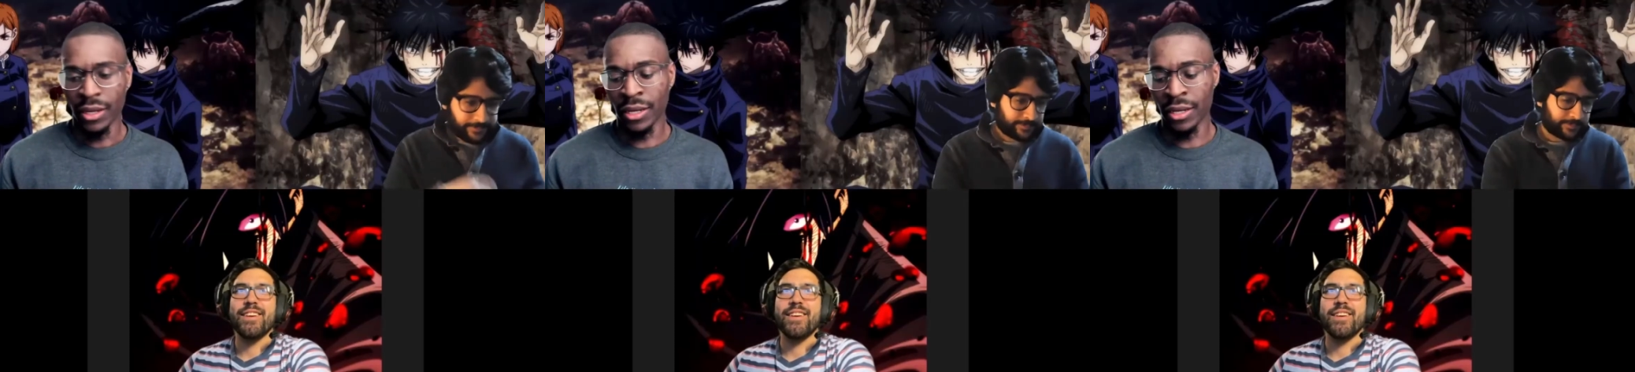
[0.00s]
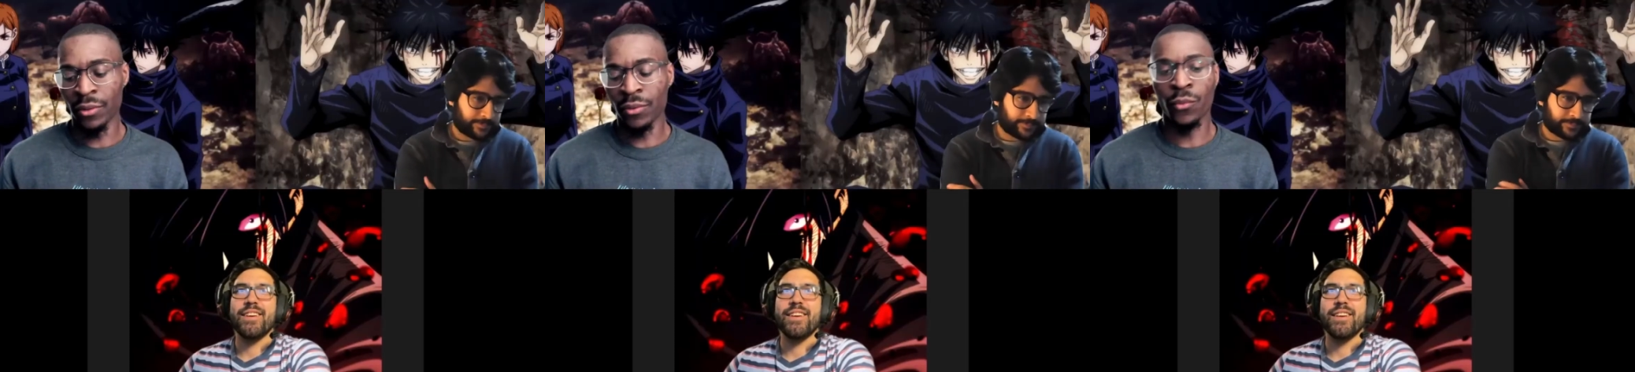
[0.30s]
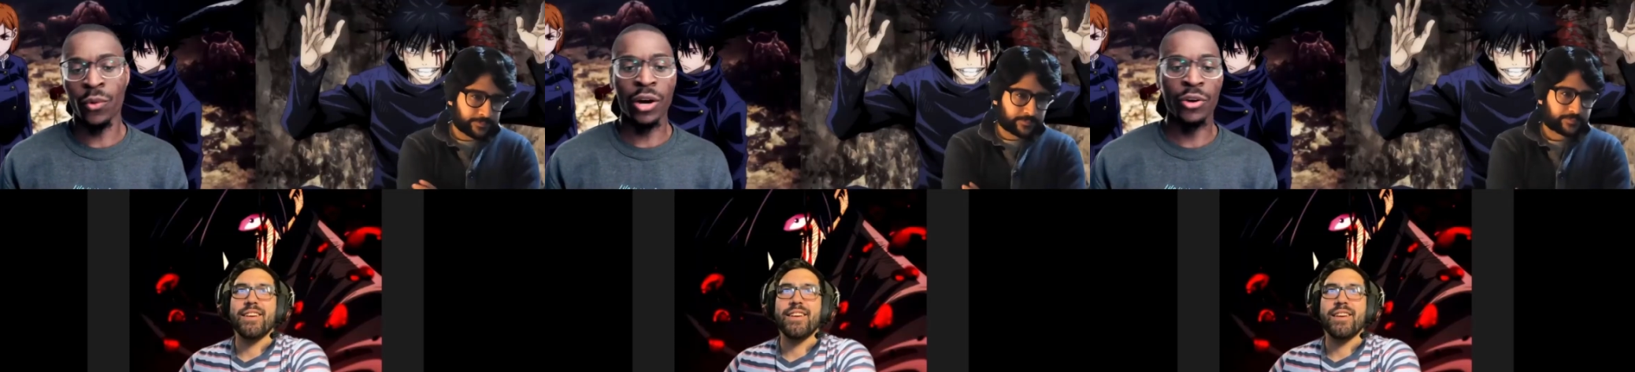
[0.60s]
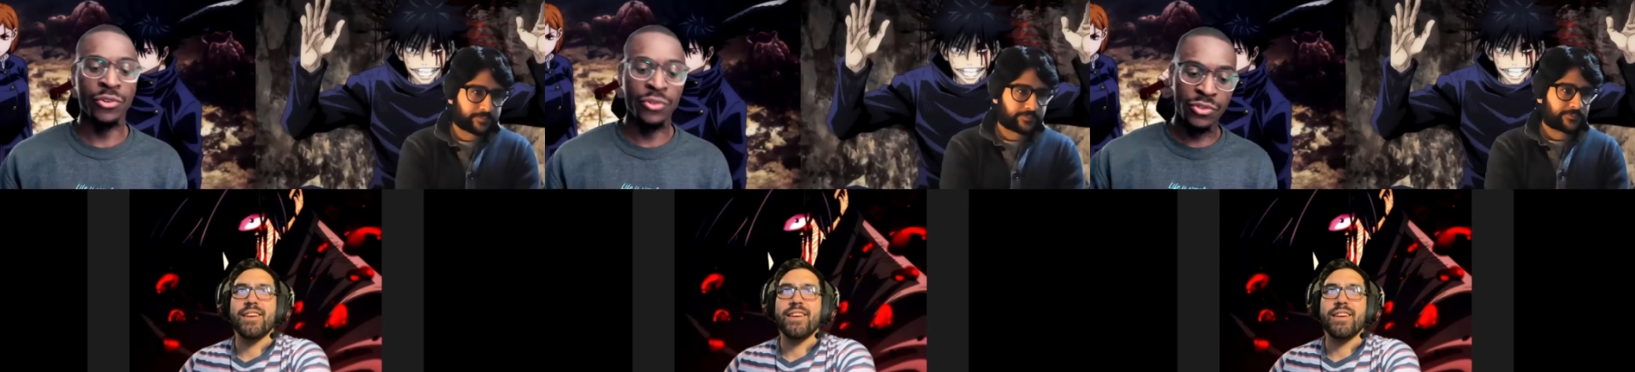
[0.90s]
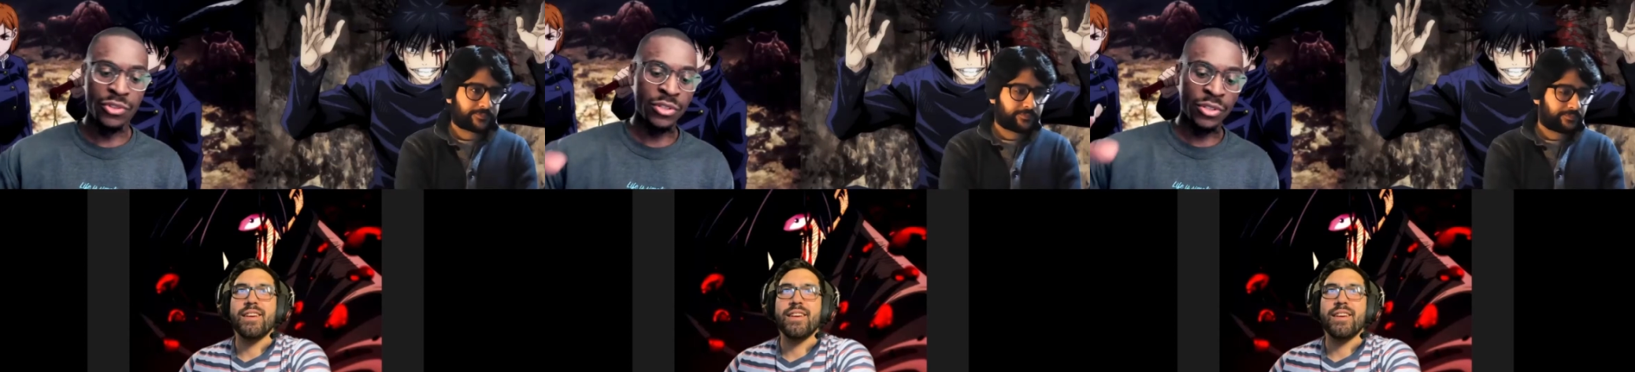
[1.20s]
Speaker 1: And while
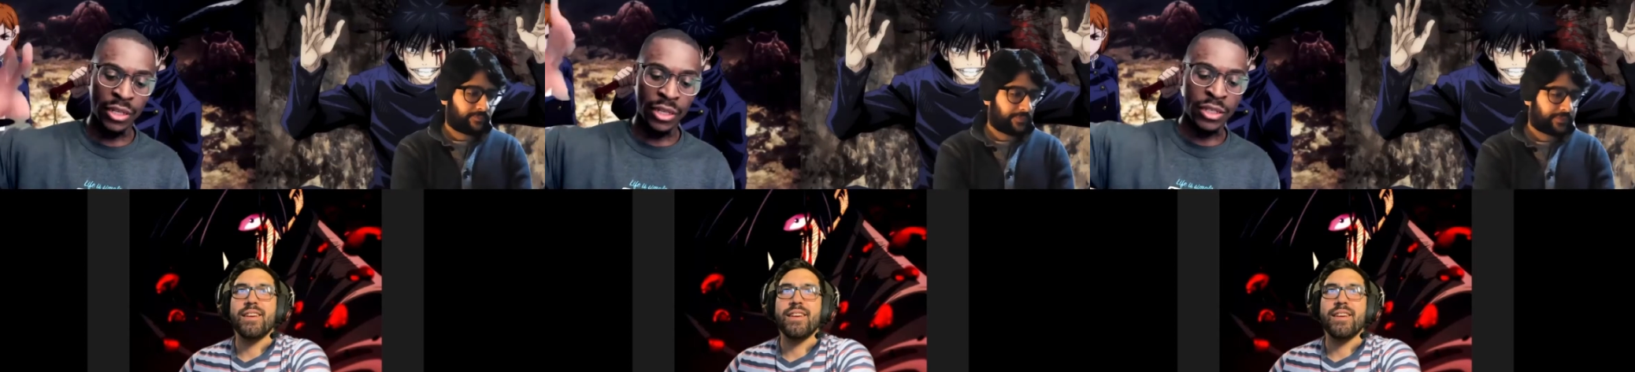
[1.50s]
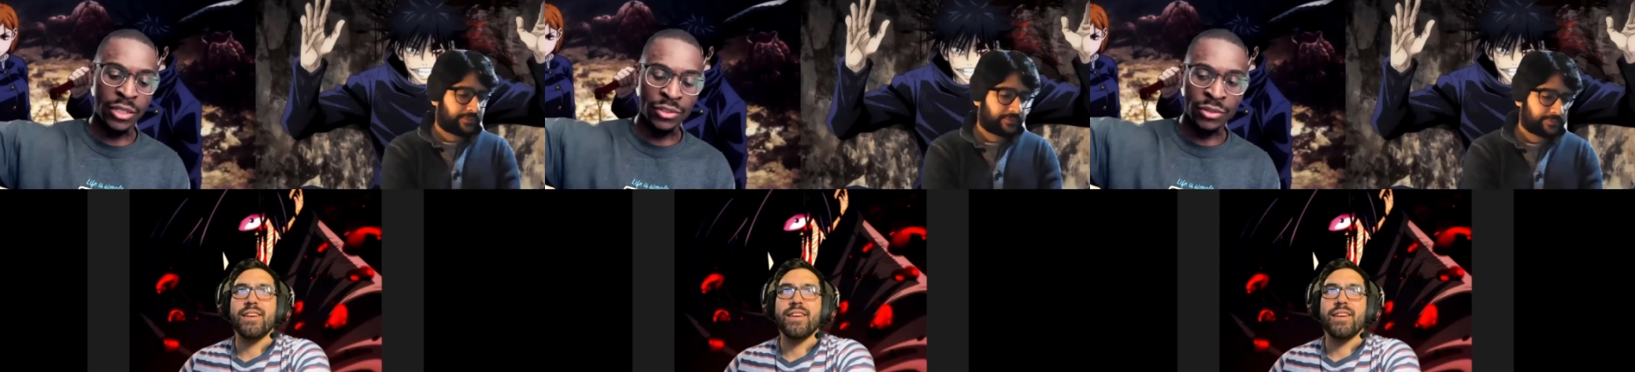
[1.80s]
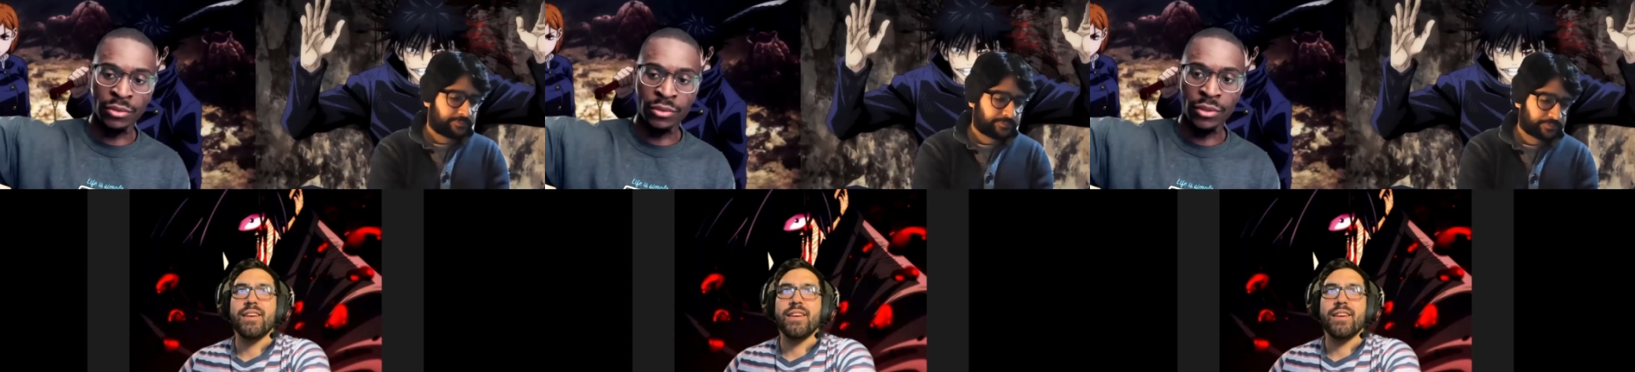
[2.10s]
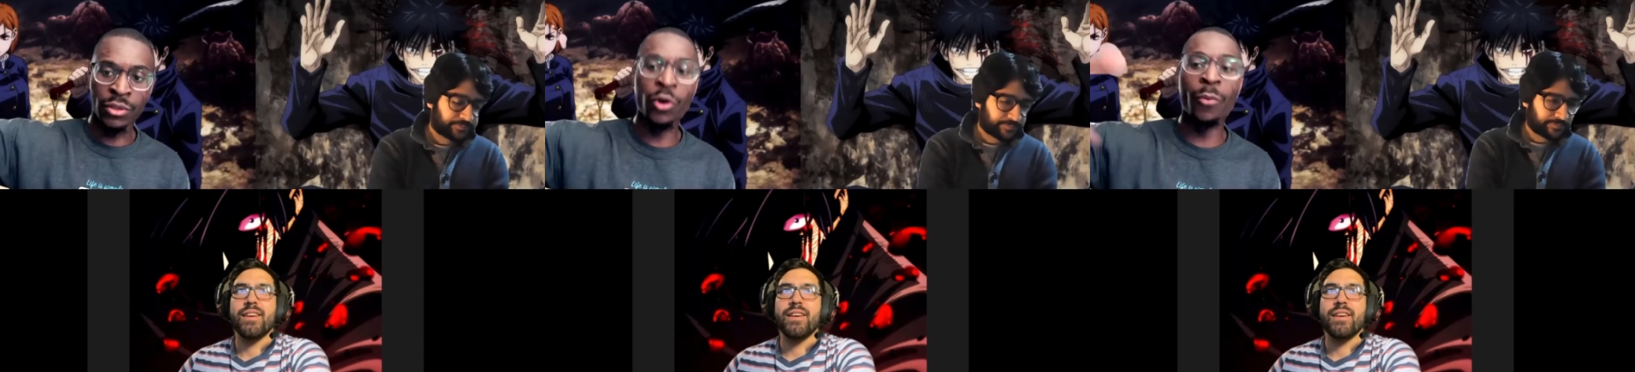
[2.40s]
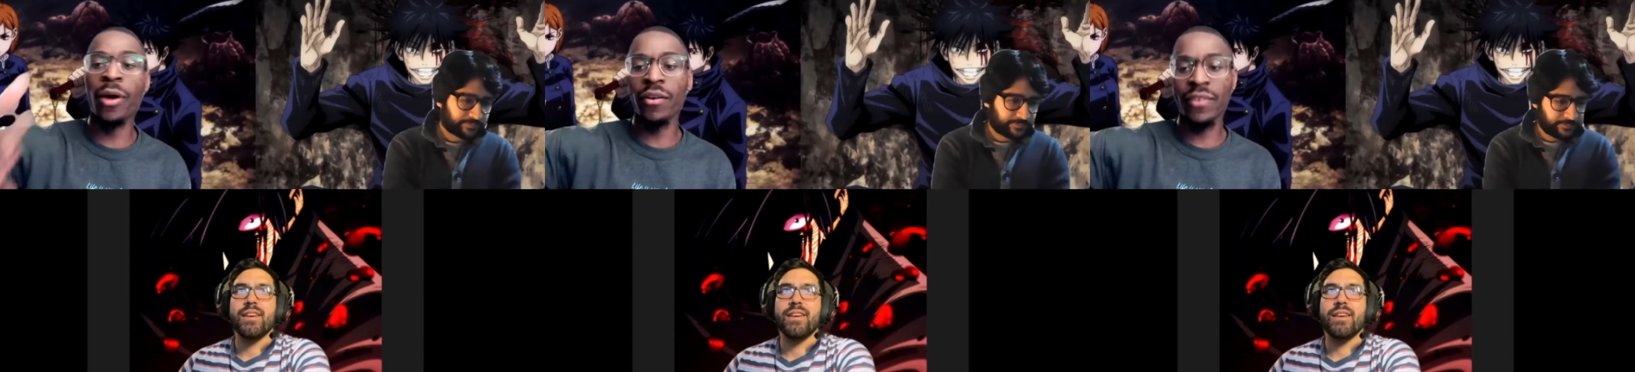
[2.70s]
Yuji's and
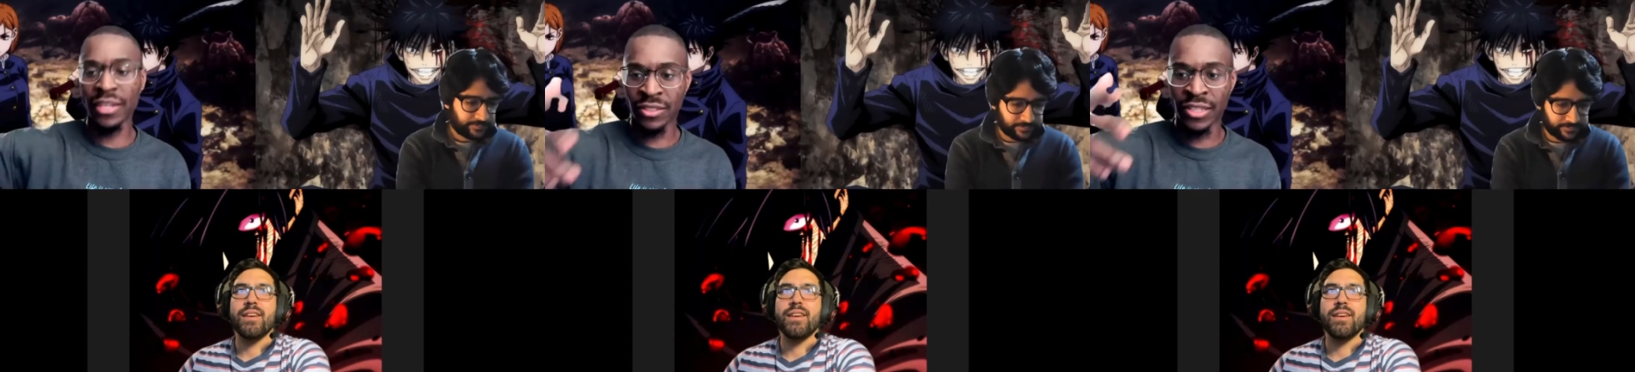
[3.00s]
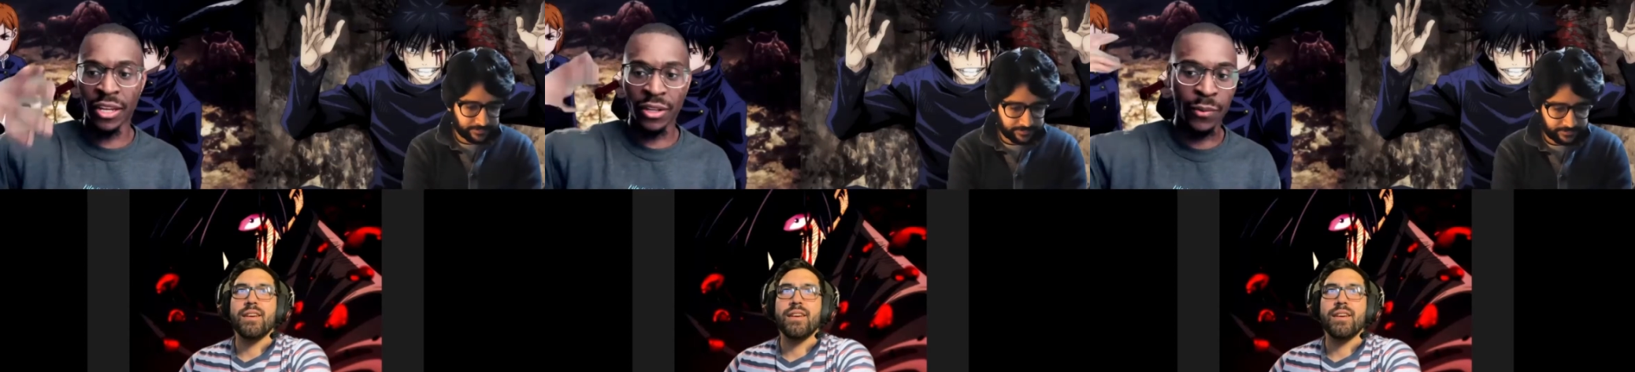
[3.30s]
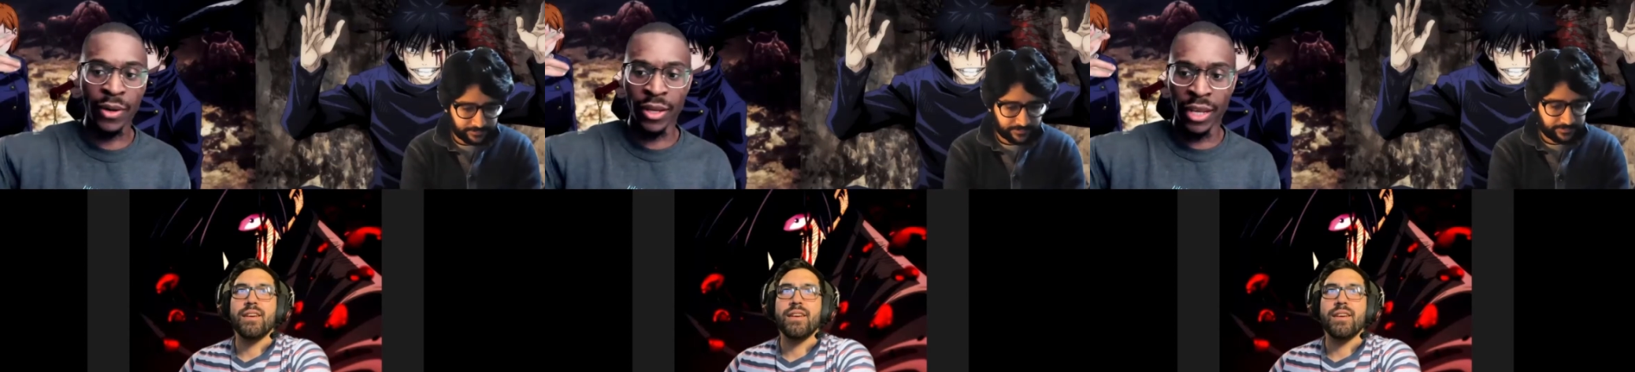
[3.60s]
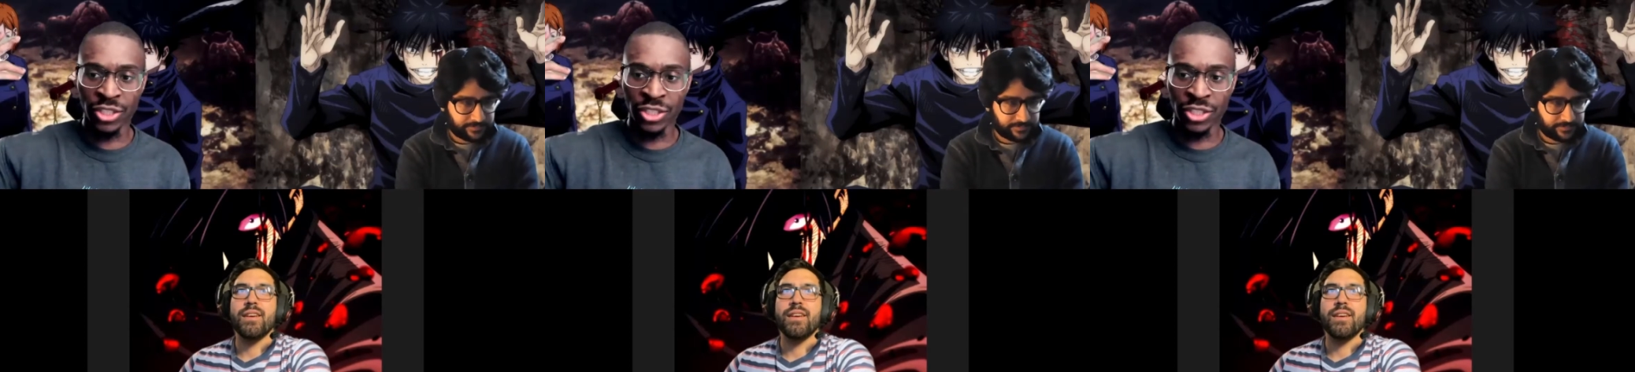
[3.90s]
Nobara gets taken away,